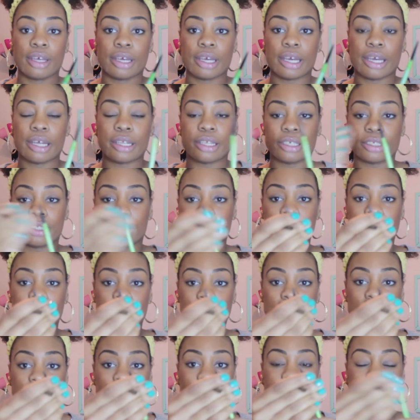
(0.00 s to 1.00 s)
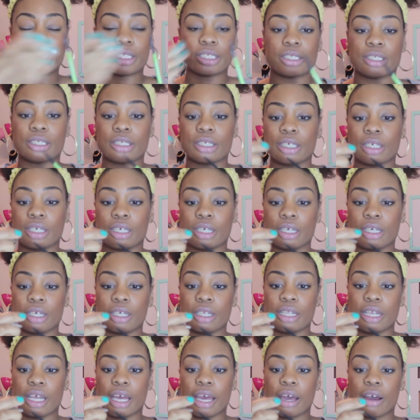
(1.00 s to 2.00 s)
And this is twist.
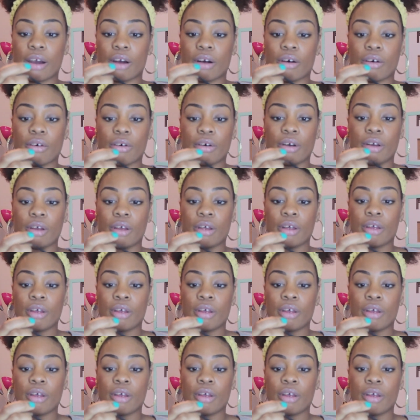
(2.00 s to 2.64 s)
Now,